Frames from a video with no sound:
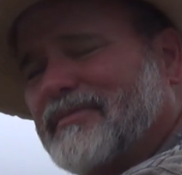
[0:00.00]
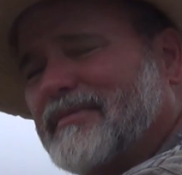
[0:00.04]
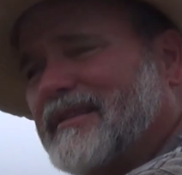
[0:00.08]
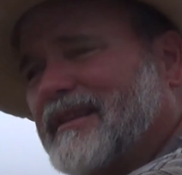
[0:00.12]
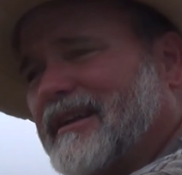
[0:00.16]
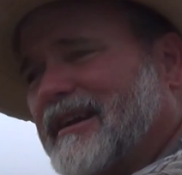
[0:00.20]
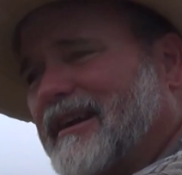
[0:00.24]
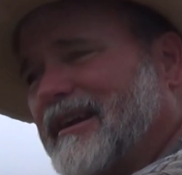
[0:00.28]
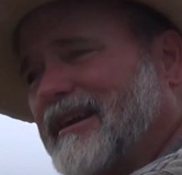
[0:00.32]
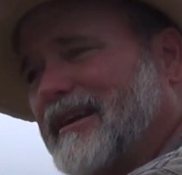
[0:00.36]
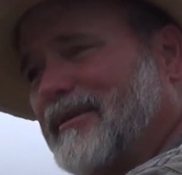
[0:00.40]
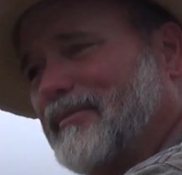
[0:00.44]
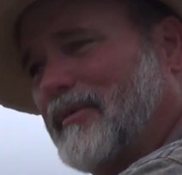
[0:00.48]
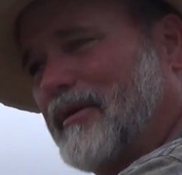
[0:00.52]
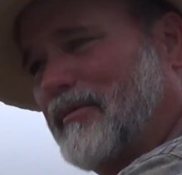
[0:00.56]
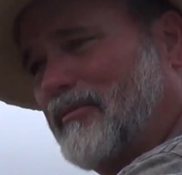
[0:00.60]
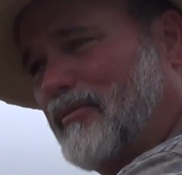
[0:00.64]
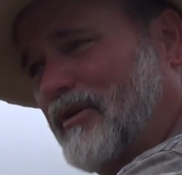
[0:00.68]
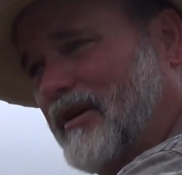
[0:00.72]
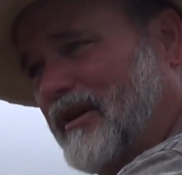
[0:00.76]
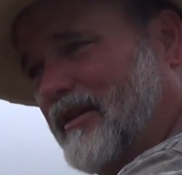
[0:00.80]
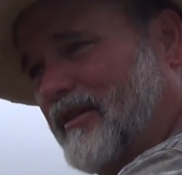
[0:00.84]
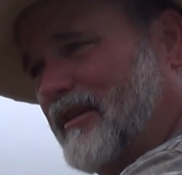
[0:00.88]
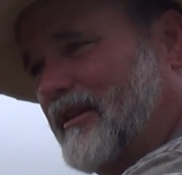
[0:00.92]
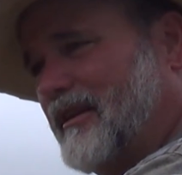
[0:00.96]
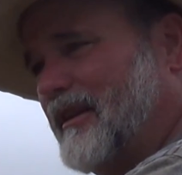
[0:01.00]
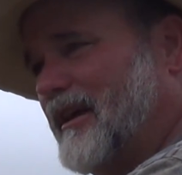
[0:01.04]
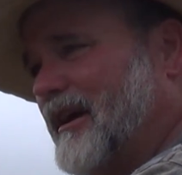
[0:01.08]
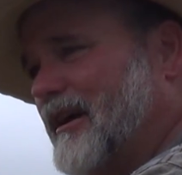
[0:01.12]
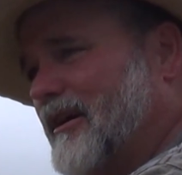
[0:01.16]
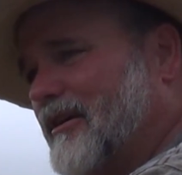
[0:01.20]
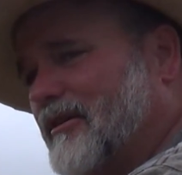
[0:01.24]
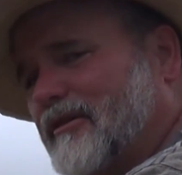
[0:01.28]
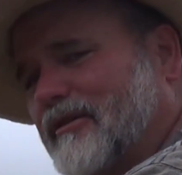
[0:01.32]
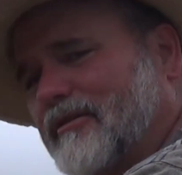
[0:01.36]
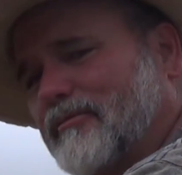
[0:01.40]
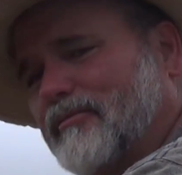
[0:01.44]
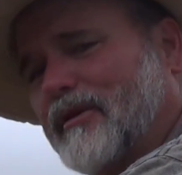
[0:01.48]
I gotta get my breathing
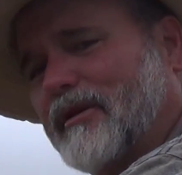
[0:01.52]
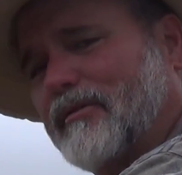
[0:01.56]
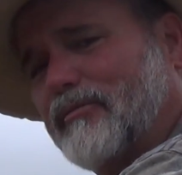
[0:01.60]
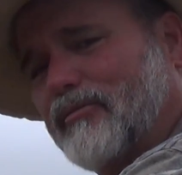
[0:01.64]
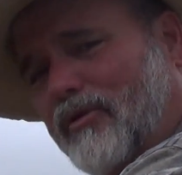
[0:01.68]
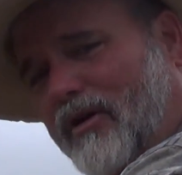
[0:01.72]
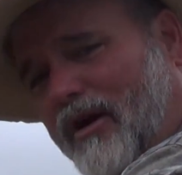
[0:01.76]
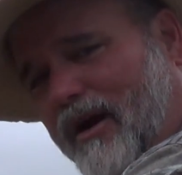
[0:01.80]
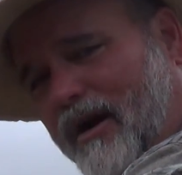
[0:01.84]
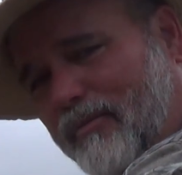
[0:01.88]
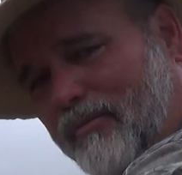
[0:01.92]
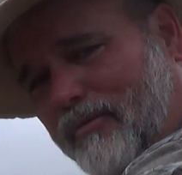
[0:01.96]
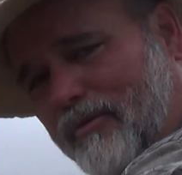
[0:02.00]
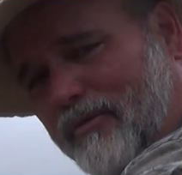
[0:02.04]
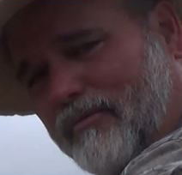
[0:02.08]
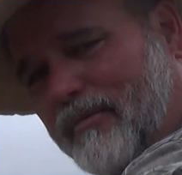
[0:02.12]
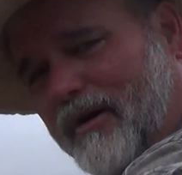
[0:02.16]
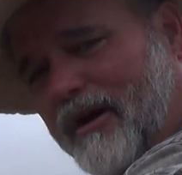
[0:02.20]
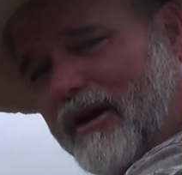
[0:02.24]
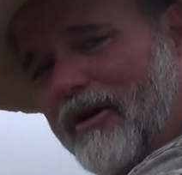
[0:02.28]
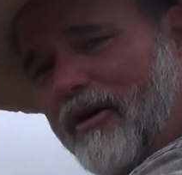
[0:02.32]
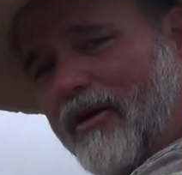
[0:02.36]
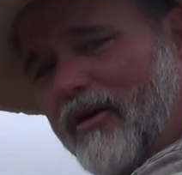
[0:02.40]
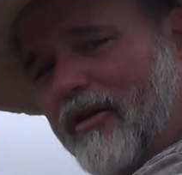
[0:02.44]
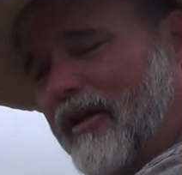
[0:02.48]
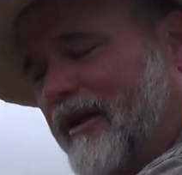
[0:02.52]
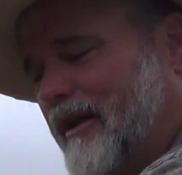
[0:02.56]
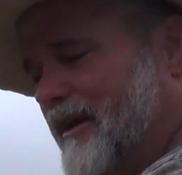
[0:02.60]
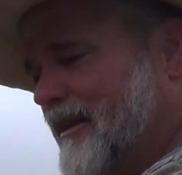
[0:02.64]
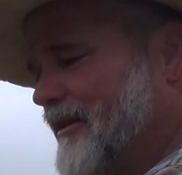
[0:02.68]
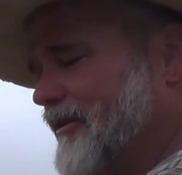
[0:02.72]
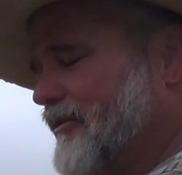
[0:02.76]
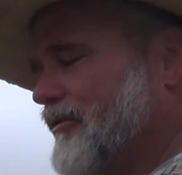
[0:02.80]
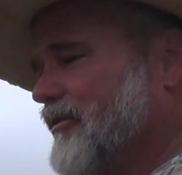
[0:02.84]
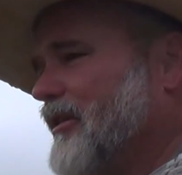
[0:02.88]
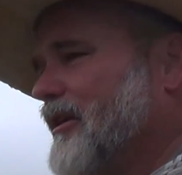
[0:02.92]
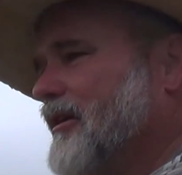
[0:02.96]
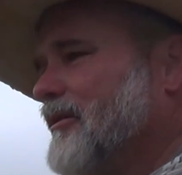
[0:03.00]
down and be proper about all that and
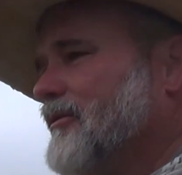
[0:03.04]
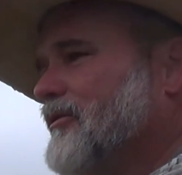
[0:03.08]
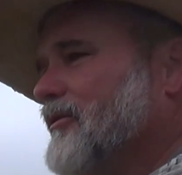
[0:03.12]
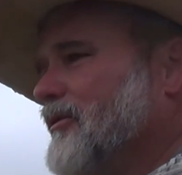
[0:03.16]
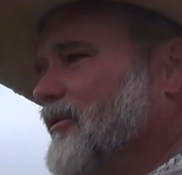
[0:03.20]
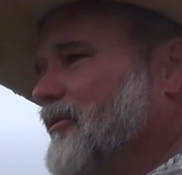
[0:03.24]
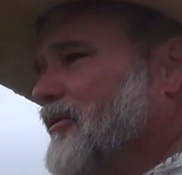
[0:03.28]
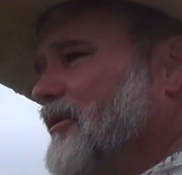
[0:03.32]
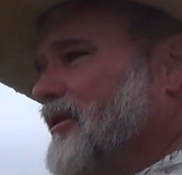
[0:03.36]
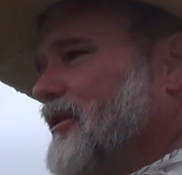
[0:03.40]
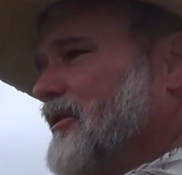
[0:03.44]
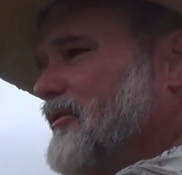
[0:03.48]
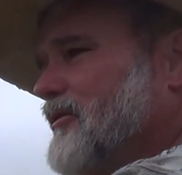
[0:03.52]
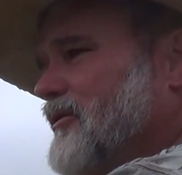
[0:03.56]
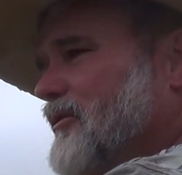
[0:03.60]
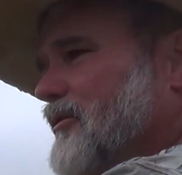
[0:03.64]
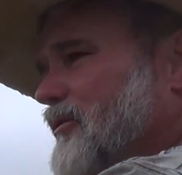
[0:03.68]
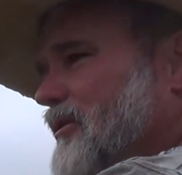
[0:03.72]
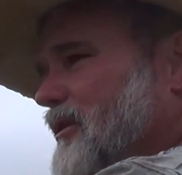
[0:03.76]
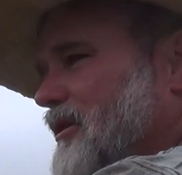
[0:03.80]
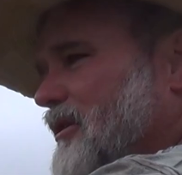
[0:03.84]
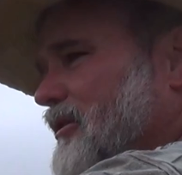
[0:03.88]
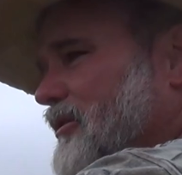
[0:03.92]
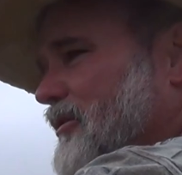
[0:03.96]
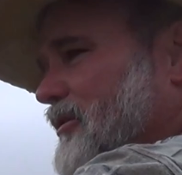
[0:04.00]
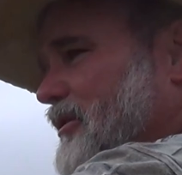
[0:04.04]
everything. So let's see what we can do